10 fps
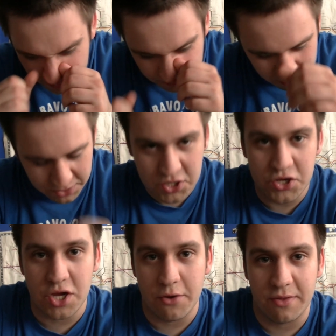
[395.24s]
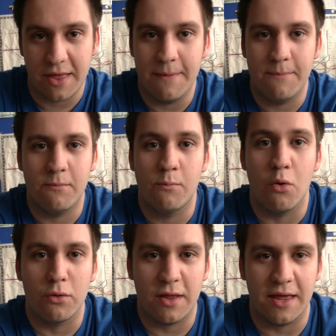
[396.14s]
which shows him
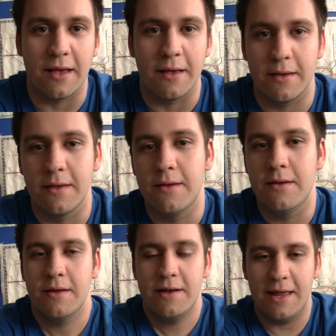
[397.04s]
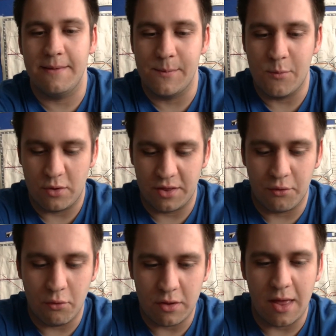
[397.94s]
wanting Liam and Mortis
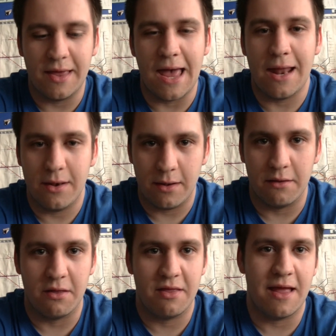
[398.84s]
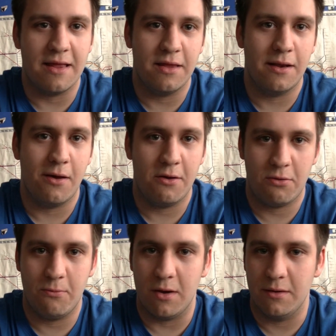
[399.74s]
caught. Again, as I said in the
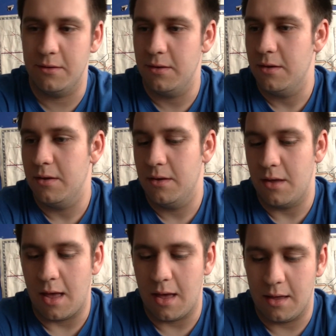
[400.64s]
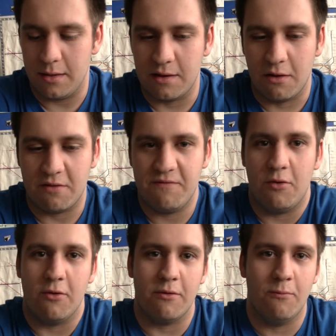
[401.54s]
last one, the last
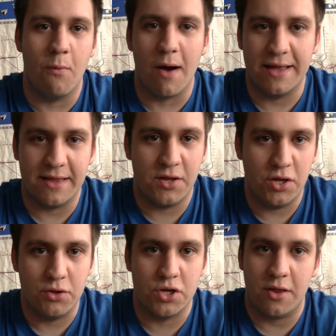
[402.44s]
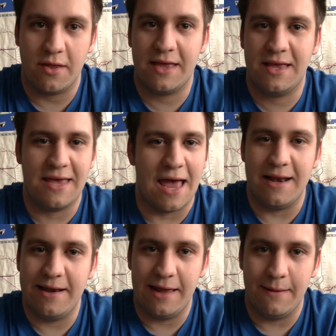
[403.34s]
vlog, why didn't you just get
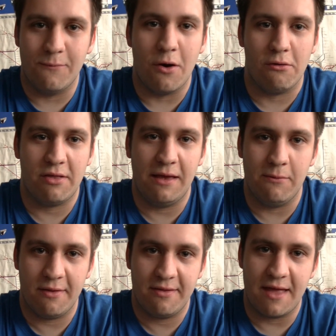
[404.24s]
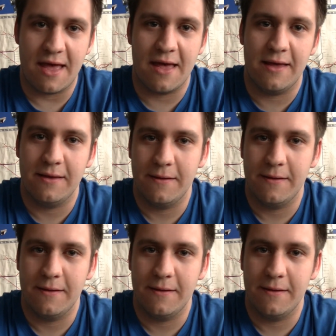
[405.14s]
Liam whilst he was there?